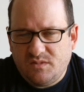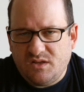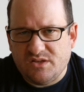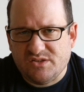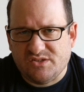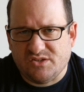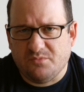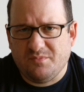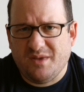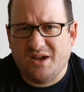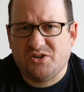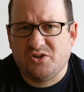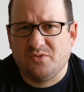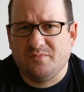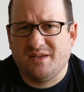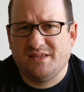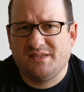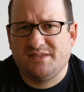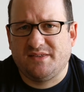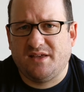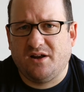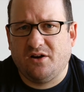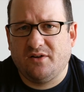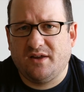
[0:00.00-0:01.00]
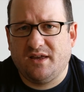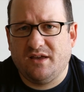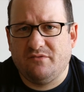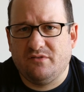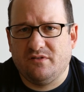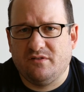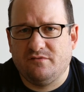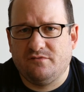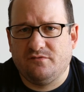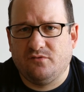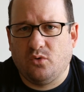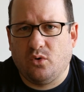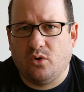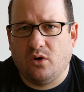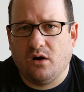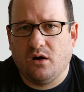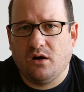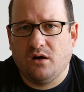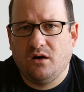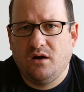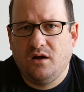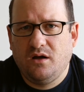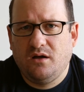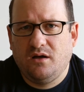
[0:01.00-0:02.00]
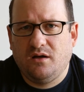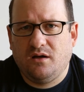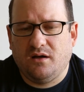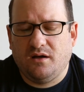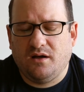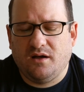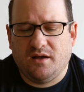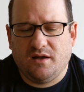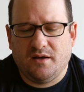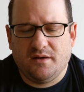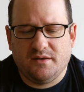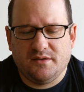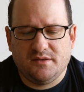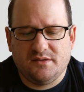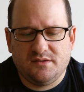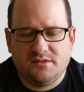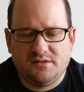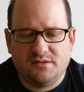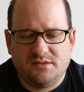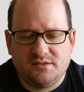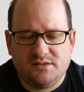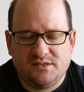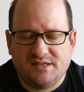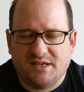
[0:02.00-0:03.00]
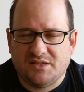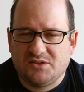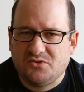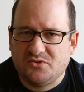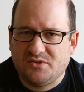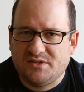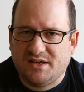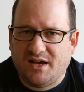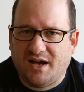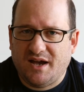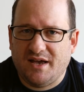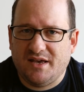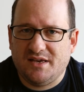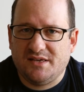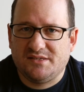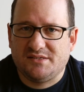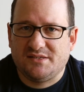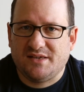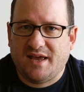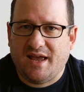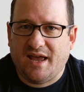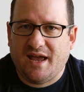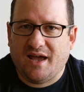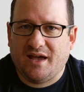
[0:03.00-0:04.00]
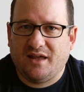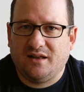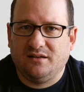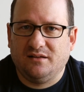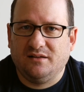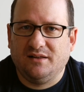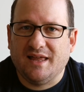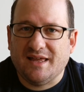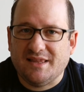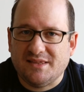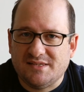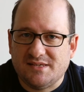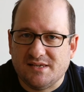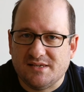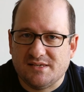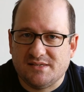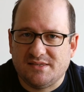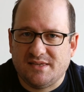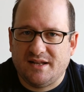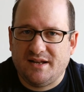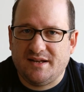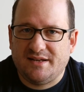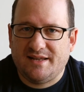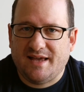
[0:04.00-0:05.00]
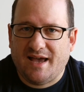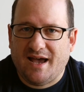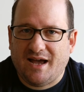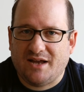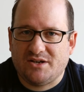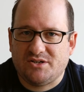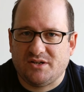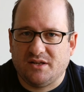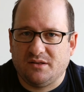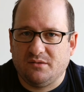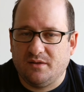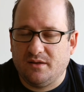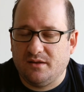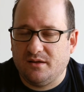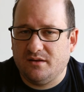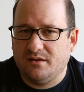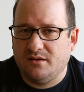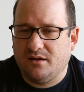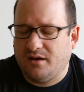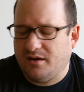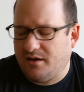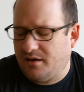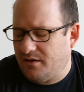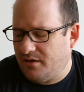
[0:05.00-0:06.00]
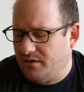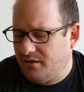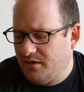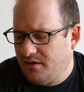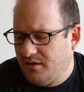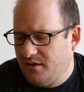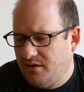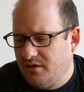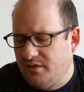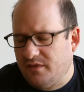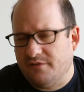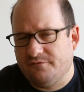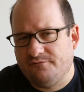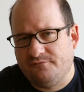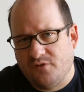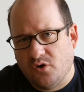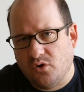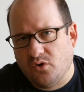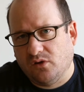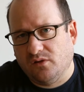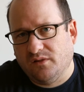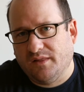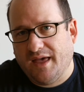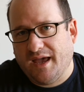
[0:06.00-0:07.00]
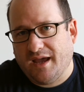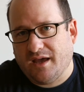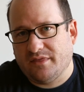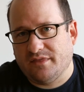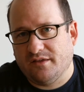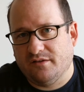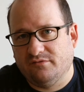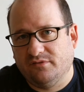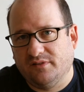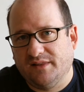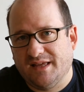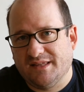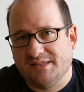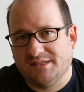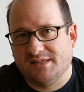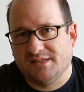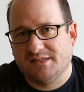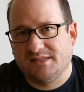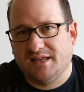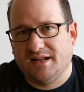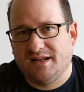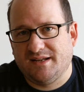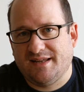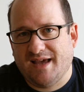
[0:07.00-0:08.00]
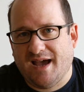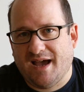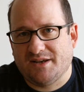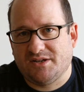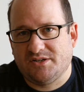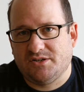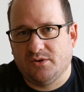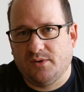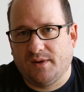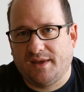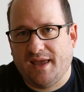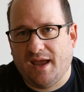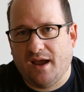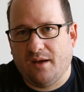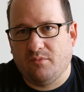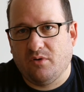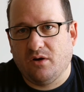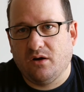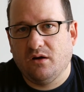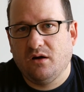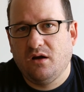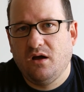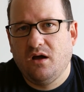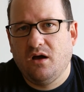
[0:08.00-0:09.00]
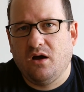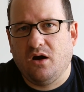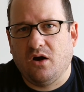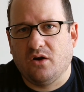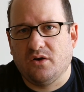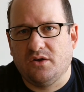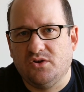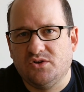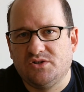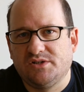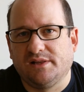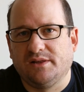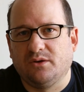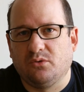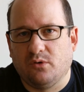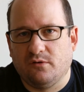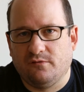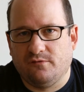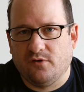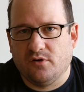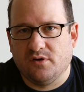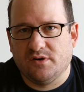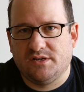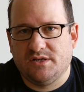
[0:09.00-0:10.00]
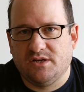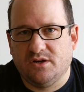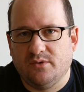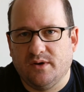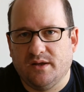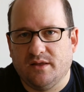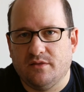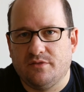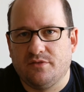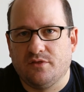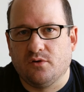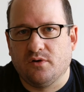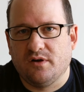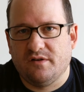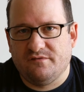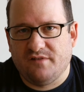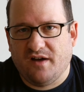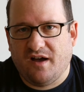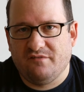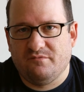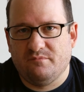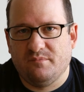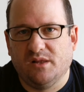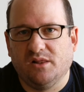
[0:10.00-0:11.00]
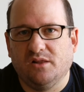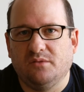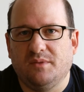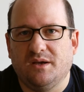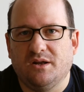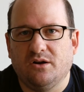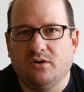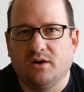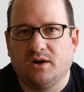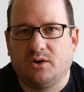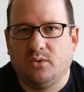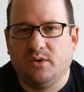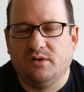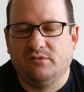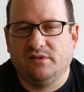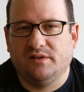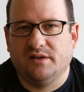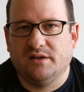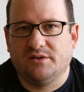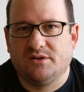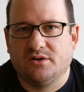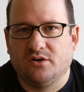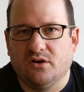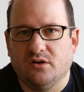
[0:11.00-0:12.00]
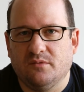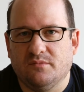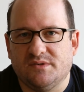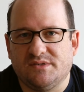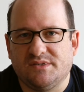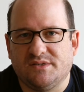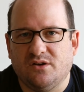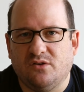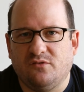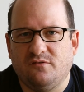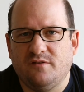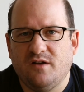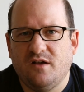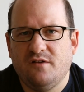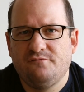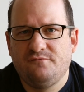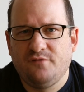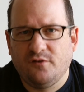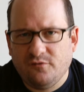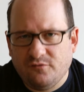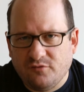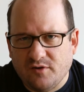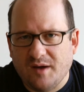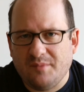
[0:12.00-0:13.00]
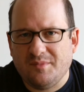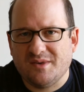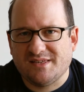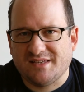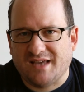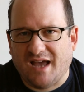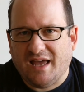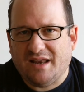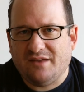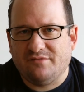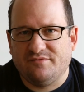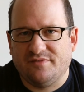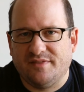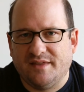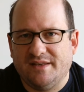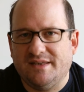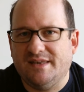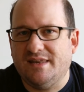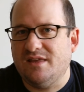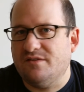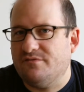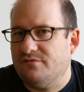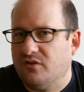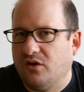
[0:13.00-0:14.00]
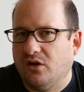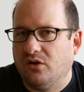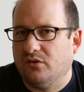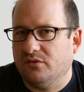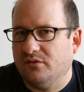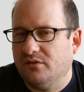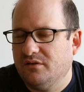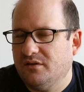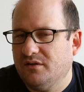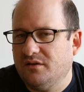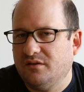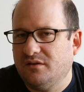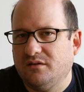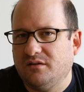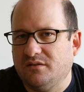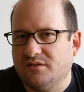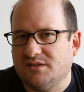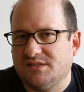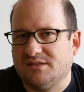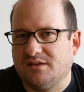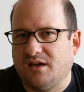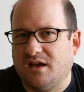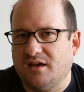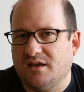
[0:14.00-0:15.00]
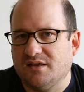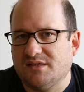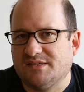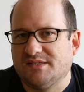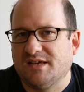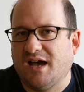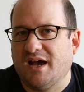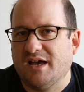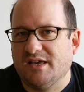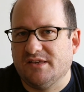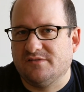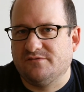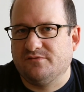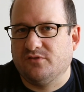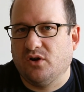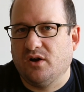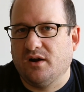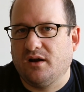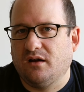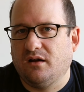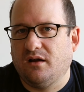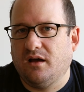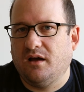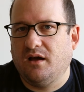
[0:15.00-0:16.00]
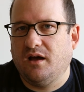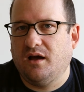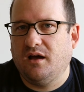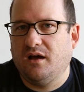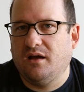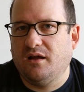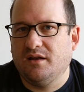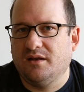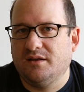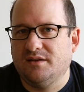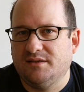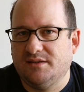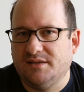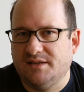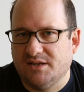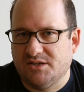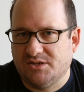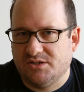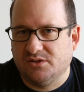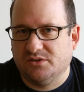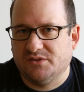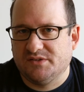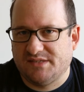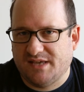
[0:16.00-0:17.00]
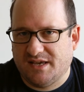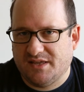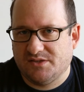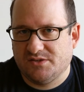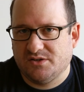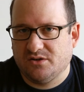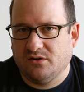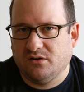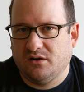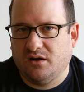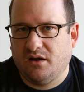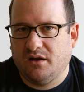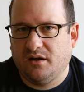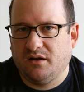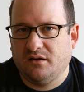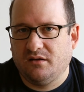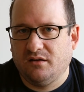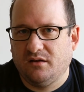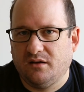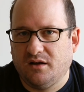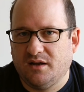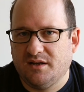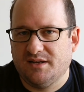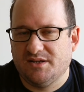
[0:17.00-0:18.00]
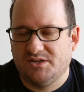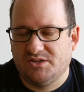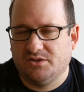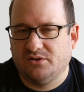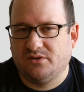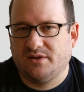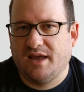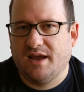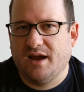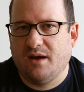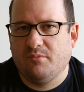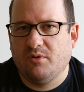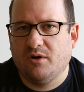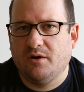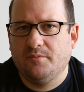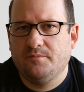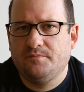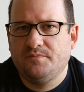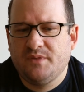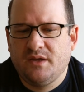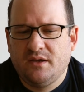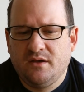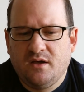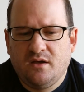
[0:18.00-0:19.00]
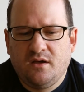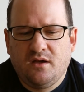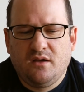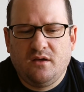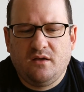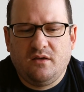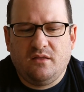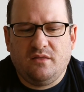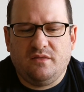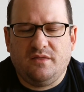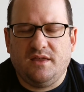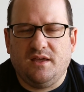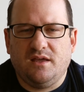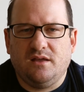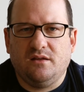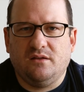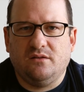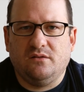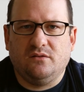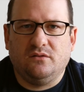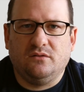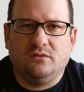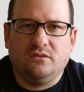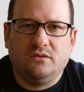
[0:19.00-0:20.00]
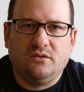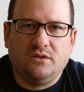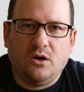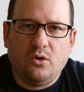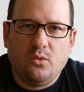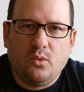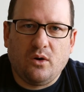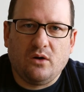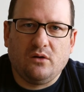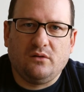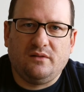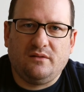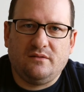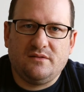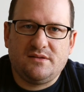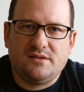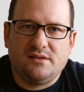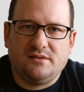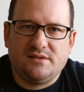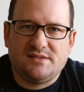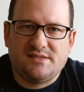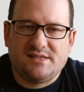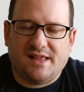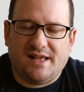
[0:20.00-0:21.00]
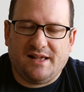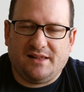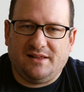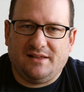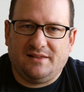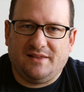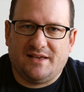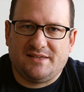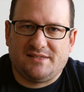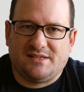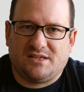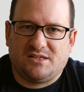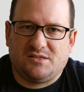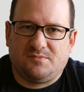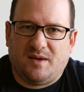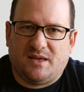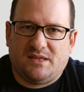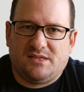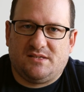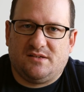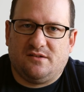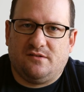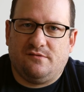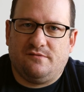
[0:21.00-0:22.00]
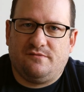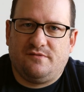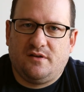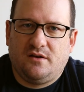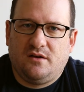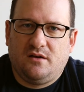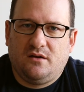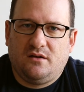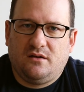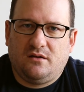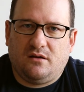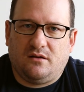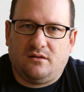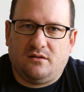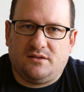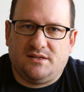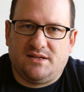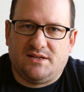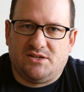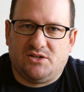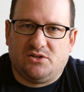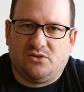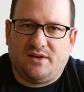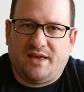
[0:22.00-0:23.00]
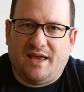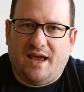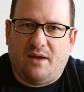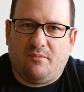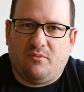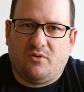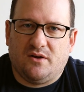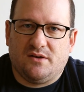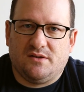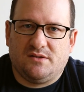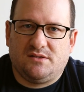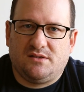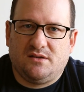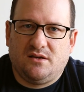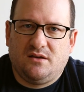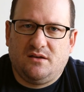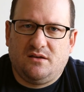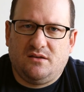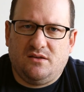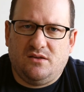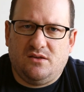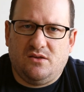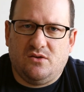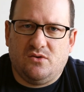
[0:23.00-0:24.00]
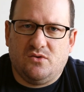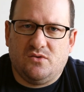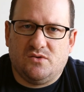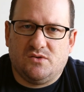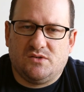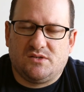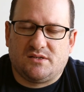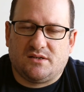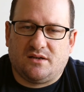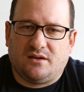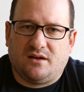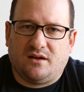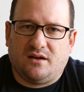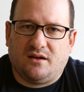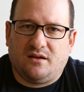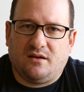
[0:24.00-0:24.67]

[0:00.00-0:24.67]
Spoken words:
So measurements that are given for sensor size and lenses that attach and the focal length of lenses that attach to a camera are usually referred to in 35 millimeter equivalent terms. So full frame is kind of the default size for a digital sensor on a digital camera. The lower, slightly less expensive digital cameras use